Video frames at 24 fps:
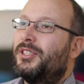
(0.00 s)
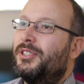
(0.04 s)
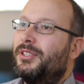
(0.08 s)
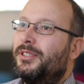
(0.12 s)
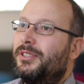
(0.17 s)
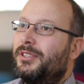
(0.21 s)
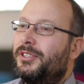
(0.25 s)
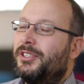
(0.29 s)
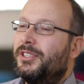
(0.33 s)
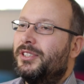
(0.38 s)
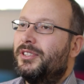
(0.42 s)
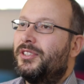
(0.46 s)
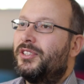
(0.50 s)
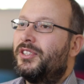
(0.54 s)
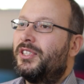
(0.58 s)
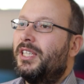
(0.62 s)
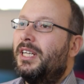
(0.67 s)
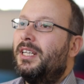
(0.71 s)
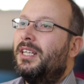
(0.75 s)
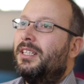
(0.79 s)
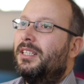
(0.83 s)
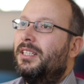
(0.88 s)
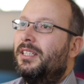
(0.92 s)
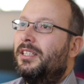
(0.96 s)
surges
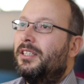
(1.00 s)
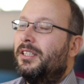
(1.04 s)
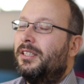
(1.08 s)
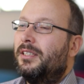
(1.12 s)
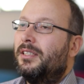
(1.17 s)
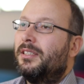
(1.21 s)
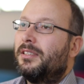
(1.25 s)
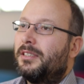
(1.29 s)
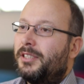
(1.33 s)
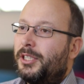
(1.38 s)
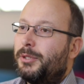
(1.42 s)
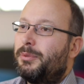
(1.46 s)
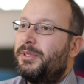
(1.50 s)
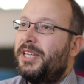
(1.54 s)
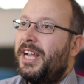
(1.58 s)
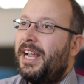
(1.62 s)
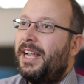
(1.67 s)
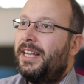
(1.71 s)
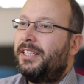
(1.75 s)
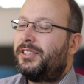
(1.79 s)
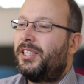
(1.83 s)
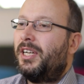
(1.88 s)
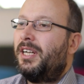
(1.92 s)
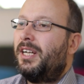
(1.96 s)
uh,
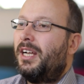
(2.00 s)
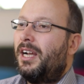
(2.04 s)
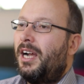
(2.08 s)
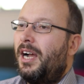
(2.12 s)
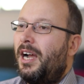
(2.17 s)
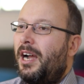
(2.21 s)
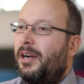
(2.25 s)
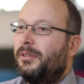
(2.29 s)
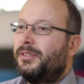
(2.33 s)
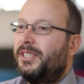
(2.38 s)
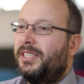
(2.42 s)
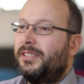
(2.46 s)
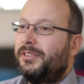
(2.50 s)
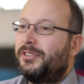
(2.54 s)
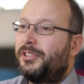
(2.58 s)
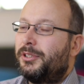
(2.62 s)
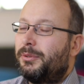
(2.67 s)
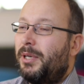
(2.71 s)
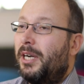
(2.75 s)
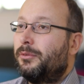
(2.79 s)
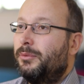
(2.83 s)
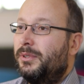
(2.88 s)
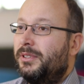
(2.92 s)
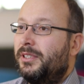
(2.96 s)
create, how they
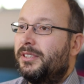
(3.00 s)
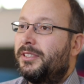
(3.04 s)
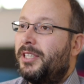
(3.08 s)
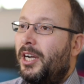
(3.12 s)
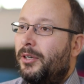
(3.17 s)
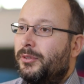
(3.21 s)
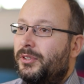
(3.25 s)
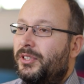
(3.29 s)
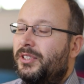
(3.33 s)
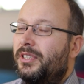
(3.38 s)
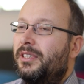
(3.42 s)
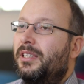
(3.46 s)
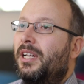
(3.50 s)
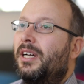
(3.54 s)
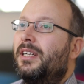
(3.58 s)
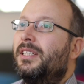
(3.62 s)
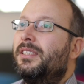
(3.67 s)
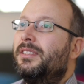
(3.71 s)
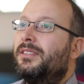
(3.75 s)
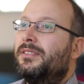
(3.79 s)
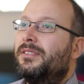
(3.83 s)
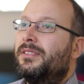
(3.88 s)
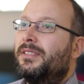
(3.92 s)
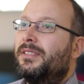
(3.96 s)
interact with the coastline,